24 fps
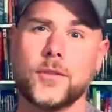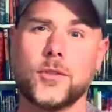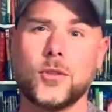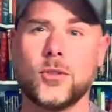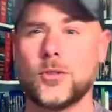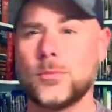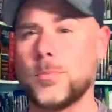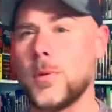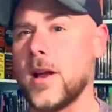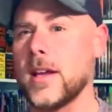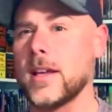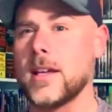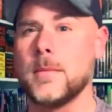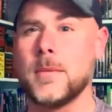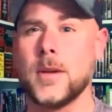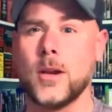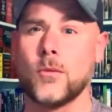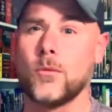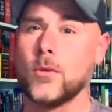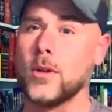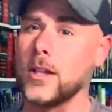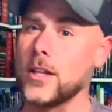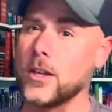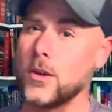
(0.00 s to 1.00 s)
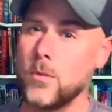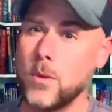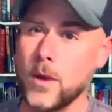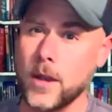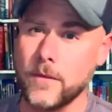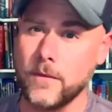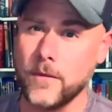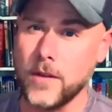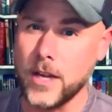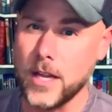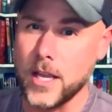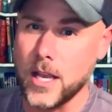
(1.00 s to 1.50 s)
So it's probably going to be a really quick
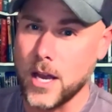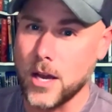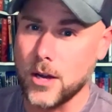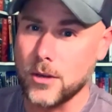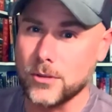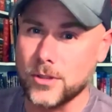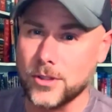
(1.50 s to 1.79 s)
video,